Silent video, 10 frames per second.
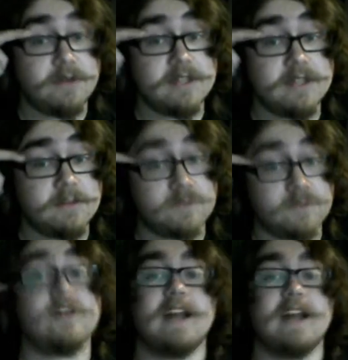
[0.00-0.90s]
so I'm just gonna
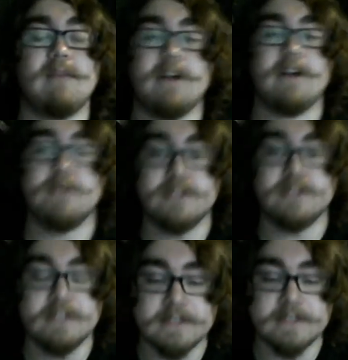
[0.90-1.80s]
try to hammer out a bunch of
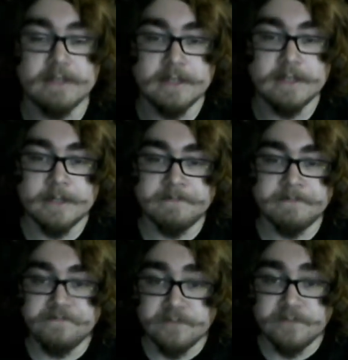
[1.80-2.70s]
these
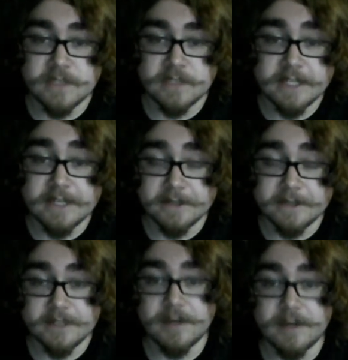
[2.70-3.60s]
today,
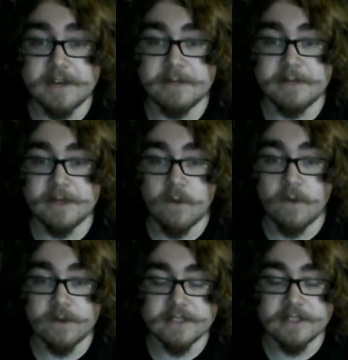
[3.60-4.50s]
despite being
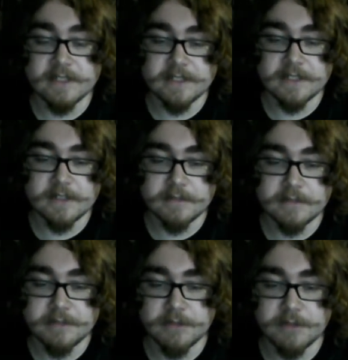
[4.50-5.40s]
hoarse and sick.
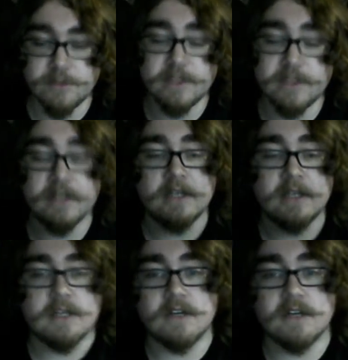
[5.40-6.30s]
But the movie,
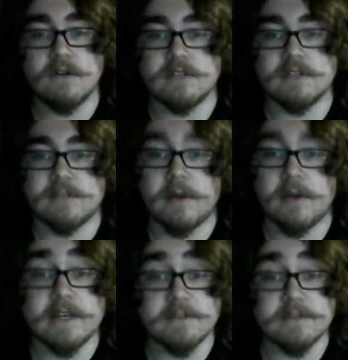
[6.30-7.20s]
of course, is probably
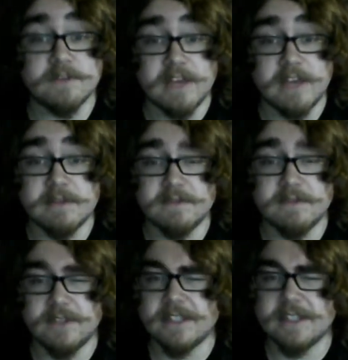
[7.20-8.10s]
his most famous
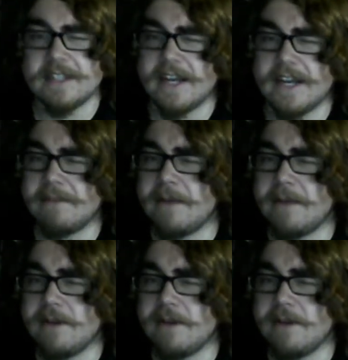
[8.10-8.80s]
flick, second maybe